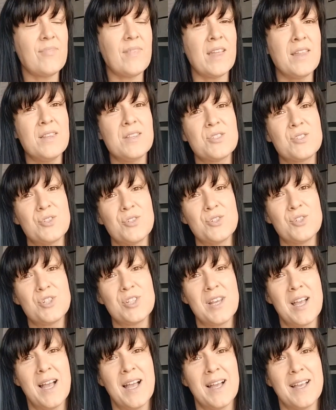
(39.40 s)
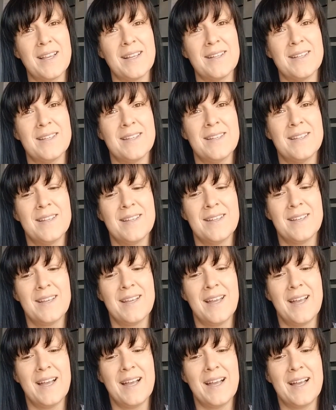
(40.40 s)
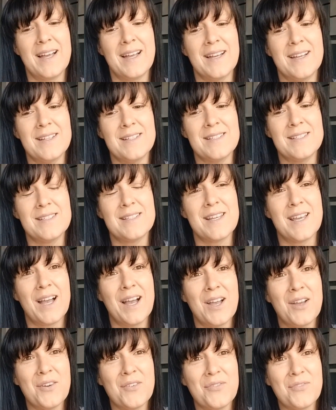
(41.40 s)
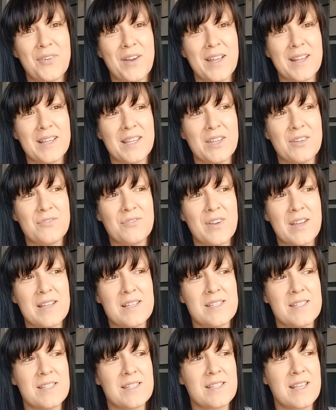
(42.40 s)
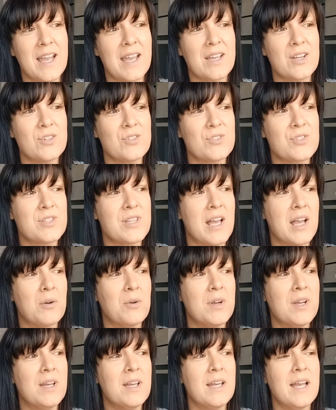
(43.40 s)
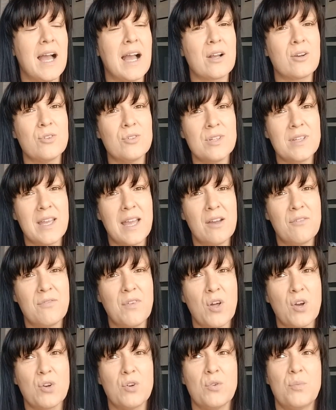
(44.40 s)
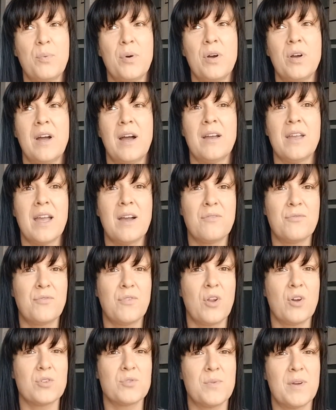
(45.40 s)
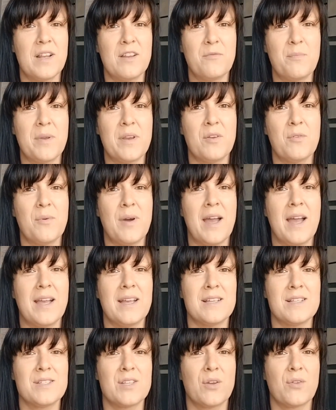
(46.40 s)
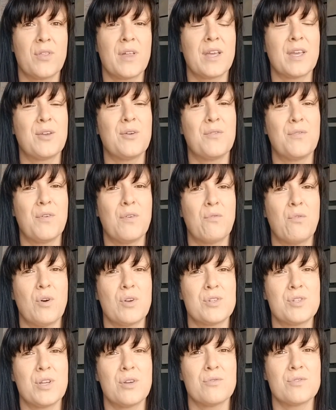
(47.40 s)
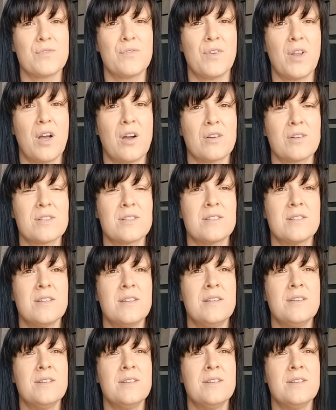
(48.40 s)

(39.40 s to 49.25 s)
in the sunshine and I have finally faced the scales. So I couldn't get a vlog up. I have vlogged while I've been away, so thank you if you've watched those vlogs.